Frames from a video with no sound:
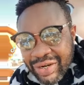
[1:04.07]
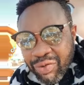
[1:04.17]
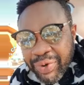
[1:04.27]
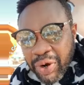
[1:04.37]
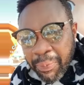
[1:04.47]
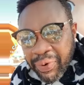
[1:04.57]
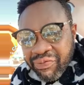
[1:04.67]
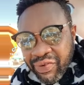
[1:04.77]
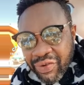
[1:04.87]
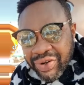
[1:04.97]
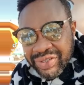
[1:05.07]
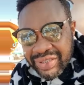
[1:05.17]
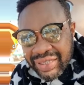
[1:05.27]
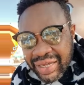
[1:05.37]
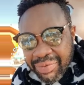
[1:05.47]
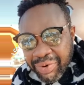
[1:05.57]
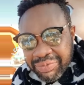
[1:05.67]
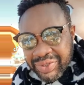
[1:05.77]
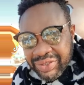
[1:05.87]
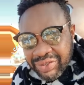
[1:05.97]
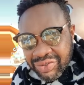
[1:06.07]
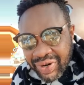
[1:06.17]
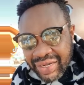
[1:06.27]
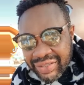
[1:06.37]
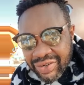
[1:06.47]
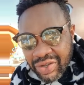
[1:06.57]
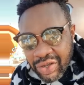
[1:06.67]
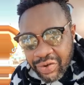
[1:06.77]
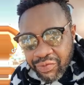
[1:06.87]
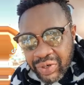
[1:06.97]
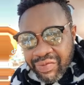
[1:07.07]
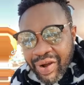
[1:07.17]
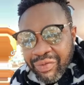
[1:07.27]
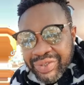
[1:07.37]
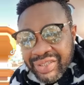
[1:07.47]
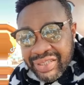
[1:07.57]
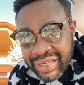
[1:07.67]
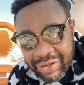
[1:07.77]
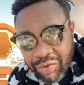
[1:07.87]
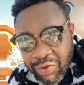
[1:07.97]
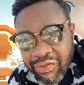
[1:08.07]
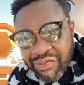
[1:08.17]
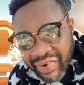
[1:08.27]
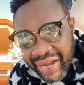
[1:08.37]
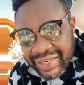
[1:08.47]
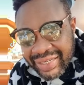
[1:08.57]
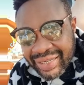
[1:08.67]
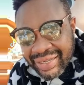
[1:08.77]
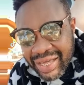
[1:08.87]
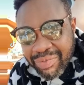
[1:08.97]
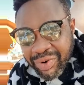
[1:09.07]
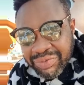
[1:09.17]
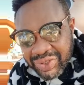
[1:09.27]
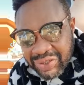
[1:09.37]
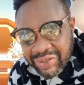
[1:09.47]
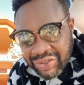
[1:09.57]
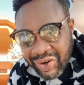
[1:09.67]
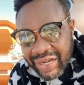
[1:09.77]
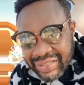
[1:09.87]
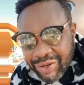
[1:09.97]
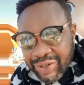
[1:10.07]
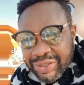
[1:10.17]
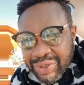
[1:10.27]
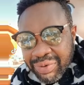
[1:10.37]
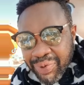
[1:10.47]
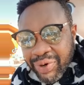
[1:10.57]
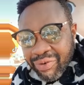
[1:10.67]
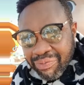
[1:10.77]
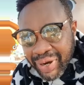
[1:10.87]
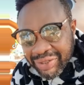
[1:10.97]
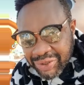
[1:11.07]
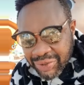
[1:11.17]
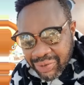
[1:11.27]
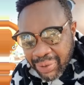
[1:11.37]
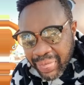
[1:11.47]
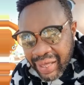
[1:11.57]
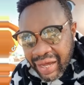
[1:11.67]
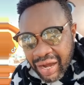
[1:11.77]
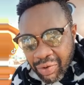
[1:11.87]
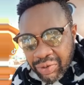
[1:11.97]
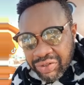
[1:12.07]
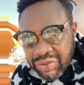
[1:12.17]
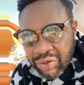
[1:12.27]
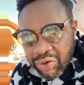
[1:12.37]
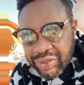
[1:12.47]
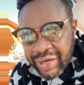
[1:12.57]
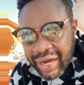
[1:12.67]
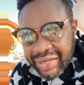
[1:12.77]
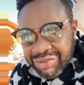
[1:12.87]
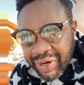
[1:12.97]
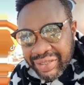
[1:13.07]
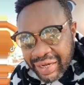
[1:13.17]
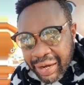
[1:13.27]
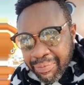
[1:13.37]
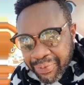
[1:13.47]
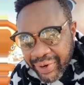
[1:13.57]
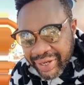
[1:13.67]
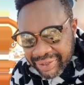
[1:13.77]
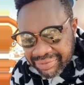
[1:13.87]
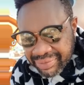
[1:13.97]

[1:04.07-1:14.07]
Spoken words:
year will be opened for us in the name of Jesus Christ. Whatever we seek, we'll find in the name of Jesus Christ according to the book of Matthew. I want us to close our eyes right now and pray.